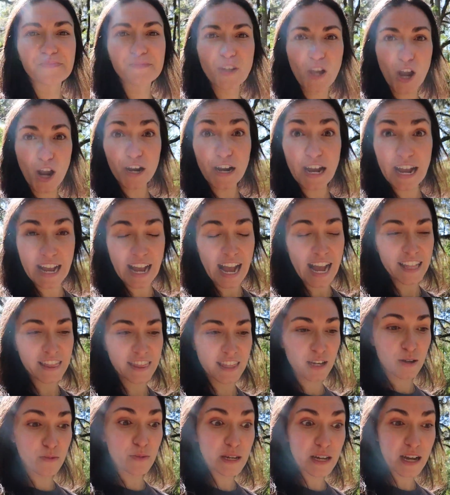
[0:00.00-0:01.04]
All right, I
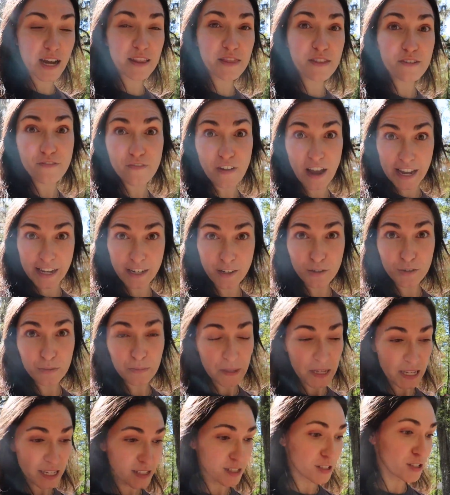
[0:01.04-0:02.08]
think we got the final
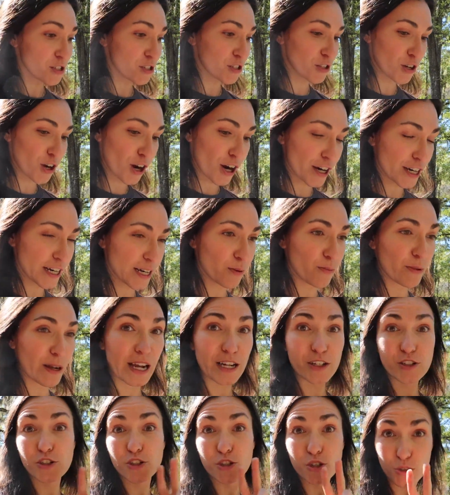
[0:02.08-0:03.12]
piece to the garden. We
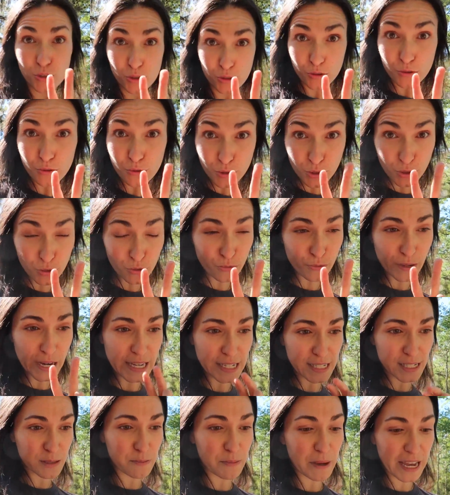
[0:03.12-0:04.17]
got 2 new
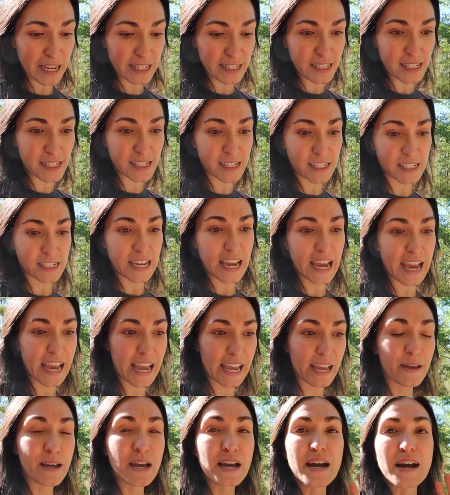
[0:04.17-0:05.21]
raised beds today.